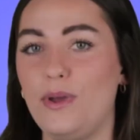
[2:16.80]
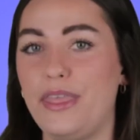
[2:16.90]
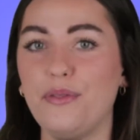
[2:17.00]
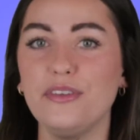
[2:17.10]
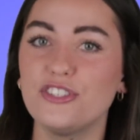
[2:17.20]

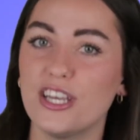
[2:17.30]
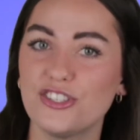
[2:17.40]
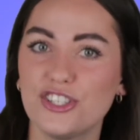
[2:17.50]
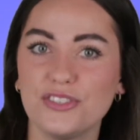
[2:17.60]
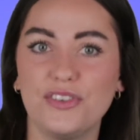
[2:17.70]
Without the
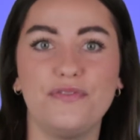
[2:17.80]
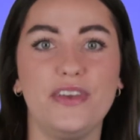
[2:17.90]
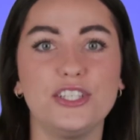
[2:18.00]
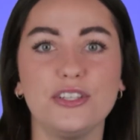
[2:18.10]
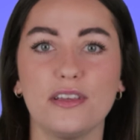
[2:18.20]
gestures and
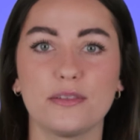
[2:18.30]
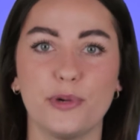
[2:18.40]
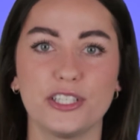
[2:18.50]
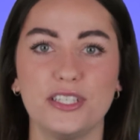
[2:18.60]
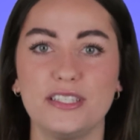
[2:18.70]
facial
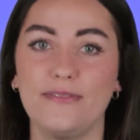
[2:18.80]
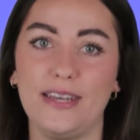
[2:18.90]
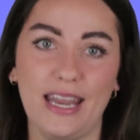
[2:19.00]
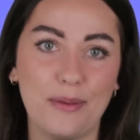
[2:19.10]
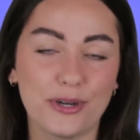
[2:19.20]
expressions of
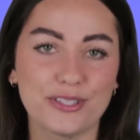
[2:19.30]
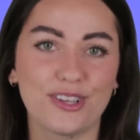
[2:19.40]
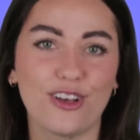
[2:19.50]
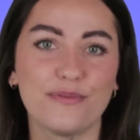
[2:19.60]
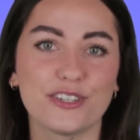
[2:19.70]
an
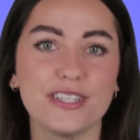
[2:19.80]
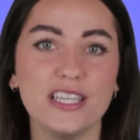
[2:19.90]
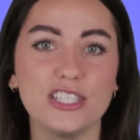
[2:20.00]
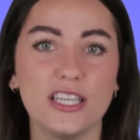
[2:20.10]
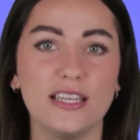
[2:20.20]
in-person
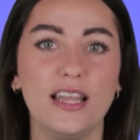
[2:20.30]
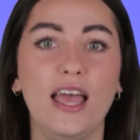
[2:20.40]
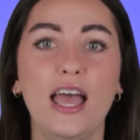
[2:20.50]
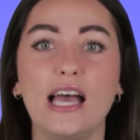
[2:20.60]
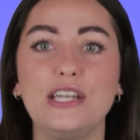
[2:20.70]
conversation,
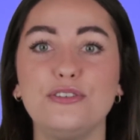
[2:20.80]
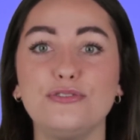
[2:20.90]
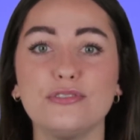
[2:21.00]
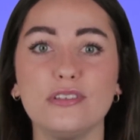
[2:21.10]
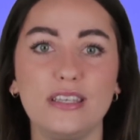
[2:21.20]
a
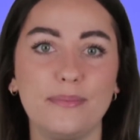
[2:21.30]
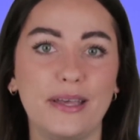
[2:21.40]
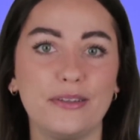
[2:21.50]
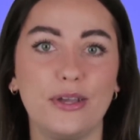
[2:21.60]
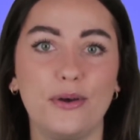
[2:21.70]
neutral
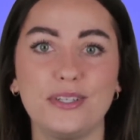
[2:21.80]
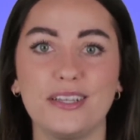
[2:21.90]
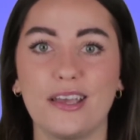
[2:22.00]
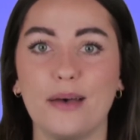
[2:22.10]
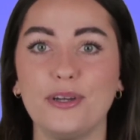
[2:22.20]
email tone
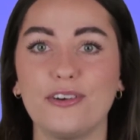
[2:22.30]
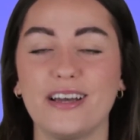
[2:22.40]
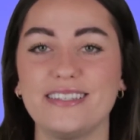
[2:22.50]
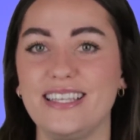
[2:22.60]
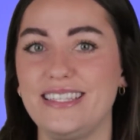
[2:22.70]
can come
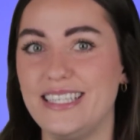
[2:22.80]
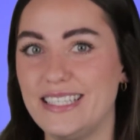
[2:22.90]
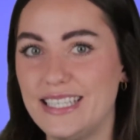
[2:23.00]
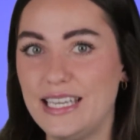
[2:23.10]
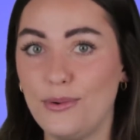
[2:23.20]
across as
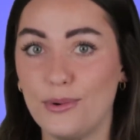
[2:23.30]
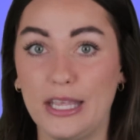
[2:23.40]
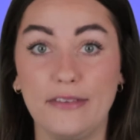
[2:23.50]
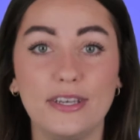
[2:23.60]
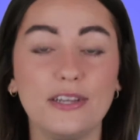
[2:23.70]
distant or
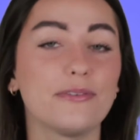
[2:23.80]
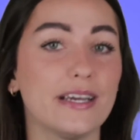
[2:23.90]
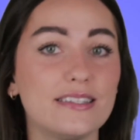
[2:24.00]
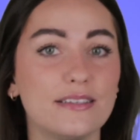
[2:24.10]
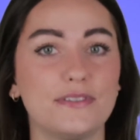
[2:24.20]
even
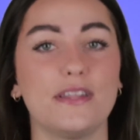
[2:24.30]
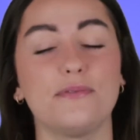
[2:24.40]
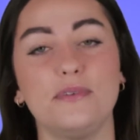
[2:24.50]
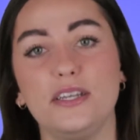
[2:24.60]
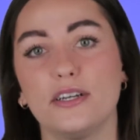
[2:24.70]
aggressive to
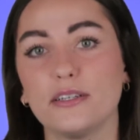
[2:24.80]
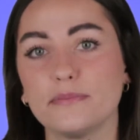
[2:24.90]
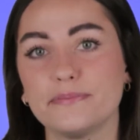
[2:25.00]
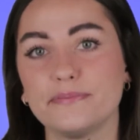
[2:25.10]
the reader.